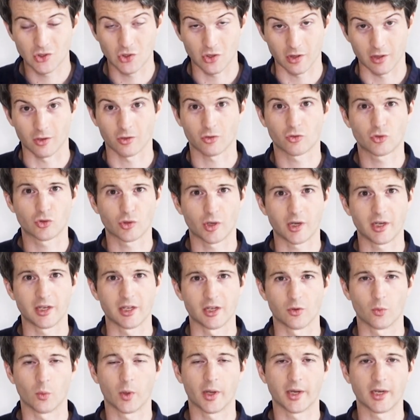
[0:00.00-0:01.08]
to the
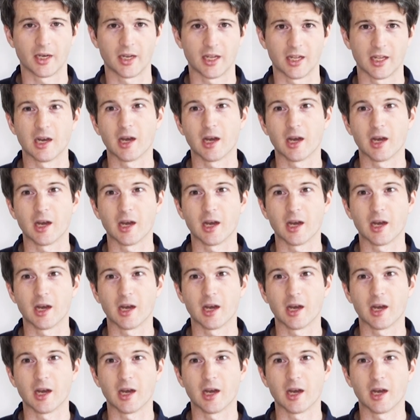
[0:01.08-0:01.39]
Australian wine here,